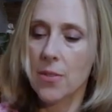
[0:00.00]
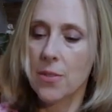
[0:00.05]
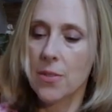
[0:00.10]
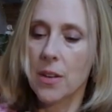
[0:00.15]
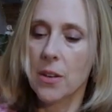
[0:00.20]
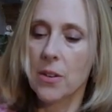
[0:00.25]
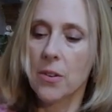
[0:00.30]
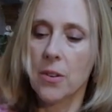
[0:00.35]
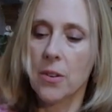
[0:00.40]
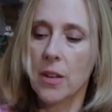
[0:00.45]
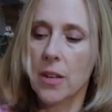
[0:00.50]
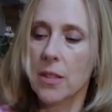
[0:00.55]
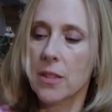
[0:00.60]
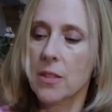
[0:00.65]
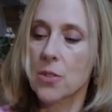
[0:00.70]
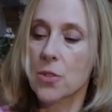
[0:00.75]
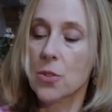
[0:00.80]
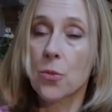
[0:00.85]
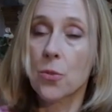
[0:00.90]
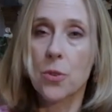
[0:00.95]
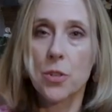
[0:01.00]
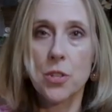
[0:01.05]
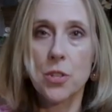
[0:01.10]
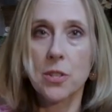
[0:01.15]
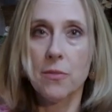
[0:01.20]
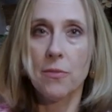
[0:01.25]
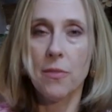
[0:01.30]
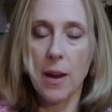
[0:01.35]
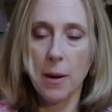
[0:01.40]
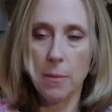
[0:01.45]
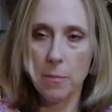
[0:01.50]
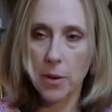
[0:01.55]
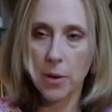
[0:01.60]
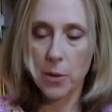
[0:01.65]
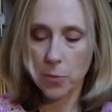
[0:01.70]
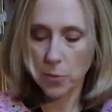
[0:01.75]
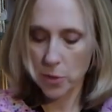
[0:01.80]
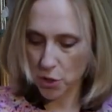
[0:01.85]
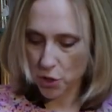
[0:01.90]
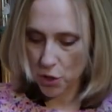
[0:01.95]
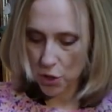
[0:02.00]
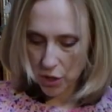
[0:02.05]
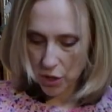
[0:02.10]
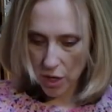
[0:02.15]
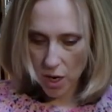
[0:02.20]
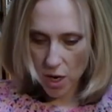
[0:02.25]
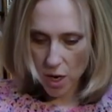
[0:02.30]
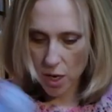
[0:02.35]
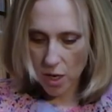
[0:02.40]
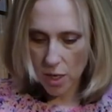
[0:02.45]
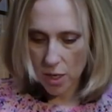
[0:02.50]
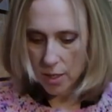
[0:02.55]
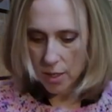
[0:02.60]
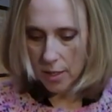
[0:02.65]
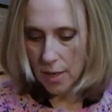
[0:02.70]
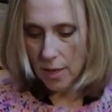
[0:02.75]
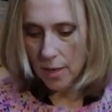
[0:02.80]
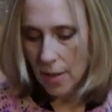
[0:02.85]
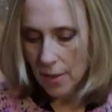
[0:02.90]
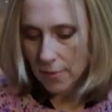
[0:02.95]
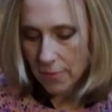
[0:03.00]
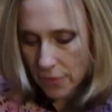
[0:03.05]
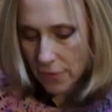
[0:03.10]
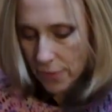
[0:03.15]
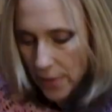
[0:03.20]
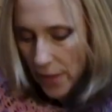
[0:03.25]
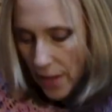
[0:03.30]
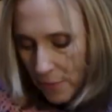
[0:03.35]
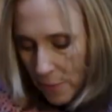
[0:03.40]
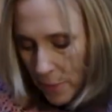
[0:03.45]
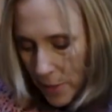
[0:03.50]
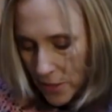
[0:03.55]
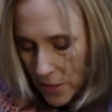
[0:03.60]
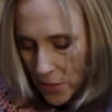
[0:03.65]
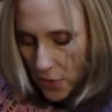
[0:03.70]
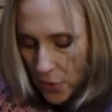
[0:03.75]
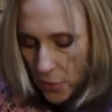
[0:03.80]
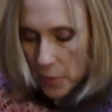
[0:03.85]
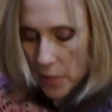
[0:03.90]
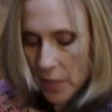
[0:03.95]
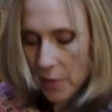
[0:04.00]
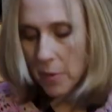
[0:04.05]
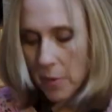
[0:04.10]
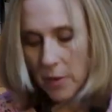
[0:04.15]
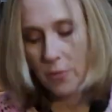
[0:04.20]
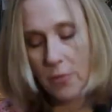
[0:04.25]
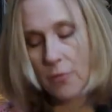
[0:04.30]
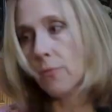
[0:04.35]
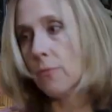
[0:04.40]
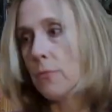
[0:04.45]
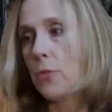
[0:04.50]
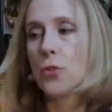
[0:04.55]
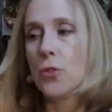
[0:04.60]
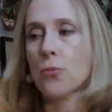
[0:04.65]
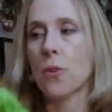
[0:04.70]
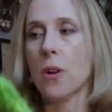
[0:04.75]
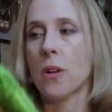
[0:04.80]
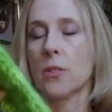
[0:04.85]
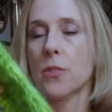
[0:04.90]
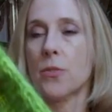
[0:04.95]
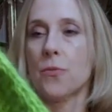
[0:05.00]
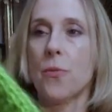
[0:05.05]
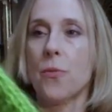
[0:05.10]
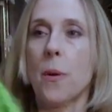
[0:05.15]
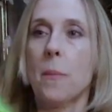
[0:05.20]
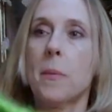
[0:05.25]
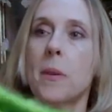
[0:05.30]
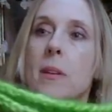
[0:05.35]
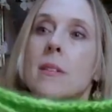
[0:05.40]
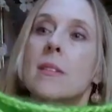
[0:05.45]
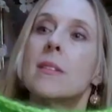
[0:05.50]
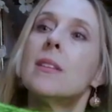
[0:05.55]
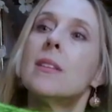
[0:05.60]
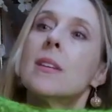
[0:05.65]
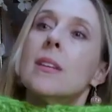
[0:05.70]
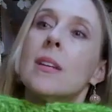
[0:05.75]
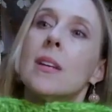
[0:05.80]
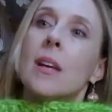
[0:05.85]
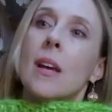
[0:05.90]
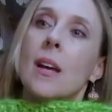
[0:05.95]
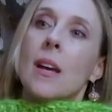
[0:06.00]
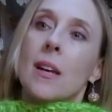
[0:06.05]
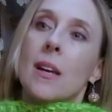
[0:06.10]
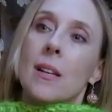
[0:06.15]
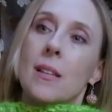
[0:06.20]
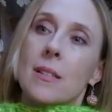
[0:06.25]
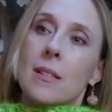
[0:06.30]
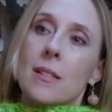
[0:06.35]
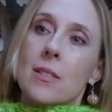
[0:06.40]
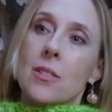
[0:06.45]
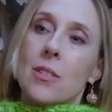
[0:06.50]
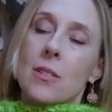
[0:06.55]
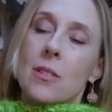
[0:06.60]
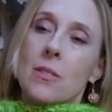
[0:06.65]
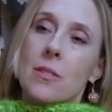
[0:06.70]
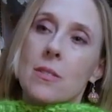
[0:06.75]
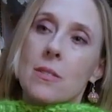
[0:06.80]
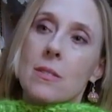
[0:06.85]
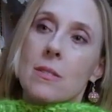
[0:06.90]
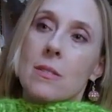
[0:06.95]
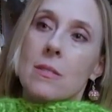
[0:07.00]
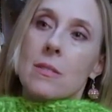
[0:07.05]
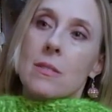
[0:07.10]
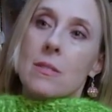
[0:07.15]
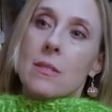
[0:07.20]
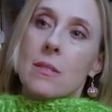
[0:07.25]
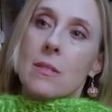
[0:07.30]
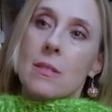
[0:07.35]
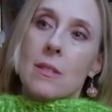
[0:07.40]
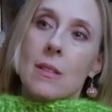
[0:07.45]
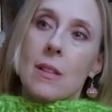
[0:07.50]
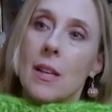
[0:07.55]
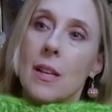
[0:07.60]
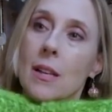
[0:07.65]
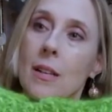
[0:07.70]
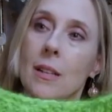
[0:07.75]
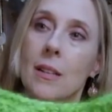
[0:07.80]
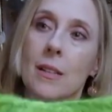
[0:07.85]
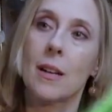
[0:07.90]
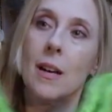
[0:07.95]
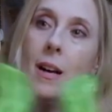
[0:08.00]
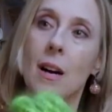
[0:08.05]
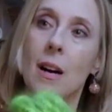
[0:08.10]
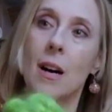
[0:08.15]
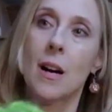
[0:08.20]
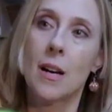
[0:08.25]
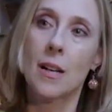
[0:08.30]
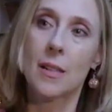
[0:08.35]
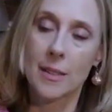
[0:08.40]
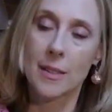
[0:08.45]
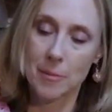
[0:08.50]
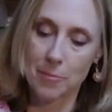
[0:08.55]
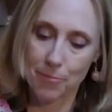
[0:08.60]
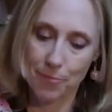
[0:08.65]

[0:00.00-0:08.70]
they create this gorgeous fabric, which again, I've made so many of my shrugs from it, and it just is like a hug.